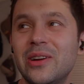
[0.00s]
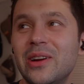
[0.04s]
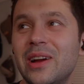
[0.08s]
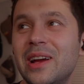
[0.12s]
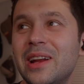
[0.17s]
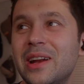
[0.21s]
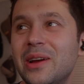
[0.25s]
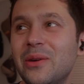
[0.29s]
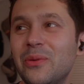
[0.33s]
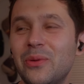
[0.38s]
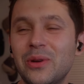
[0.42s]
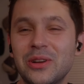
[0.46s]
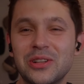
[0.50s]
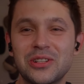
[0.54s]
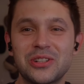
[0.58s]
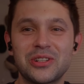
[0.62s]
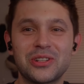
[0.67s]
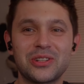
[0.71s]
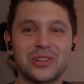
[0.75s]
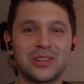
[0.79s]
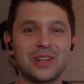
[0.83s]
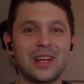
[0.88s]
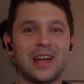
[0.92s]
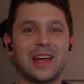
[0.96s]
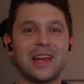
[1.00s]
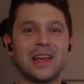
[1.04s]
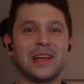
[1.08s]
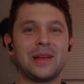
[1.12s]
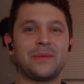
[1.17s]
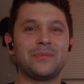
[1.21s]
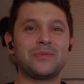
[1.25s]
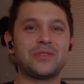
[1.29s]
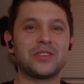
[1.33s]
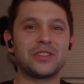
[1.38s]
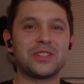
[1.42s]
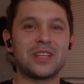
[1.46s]
and I wish I
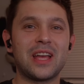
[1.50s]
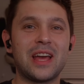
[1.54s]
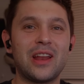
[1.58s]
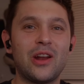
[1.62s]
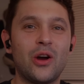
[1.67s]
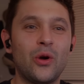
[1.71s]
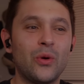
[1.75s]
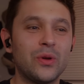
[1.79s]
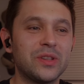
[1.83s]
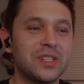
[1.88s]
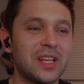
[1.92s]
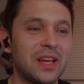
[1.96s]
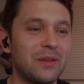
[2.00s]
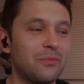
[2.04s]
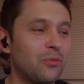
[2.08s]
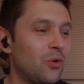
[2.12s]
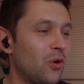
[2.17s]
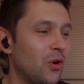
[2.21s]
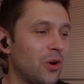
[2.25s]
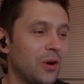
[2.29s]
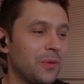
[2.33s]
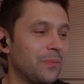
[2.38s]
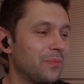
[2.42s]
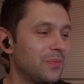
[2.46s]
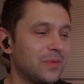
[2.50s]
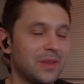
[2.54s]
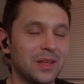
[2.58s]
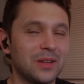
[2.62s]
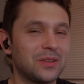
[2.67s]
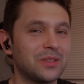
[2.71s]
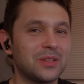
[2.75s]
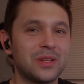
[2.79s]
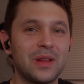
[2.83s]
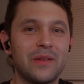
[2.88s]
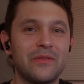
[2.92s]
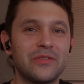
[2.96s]
just had always had more. There
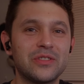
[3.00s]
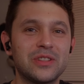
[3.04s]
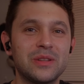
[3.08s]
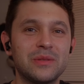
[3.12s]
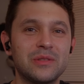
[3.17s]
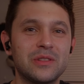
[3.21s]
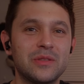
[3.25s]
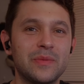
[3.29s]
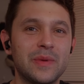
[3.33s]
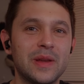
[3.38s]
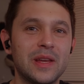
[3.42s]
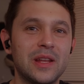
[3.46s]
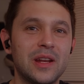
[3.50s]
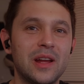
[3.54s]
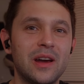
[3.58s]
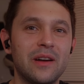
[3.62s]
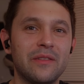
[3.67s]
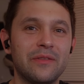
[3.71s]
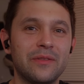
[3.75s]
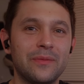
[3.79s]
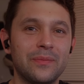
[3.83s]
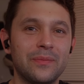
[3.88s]
just never seems to be enough.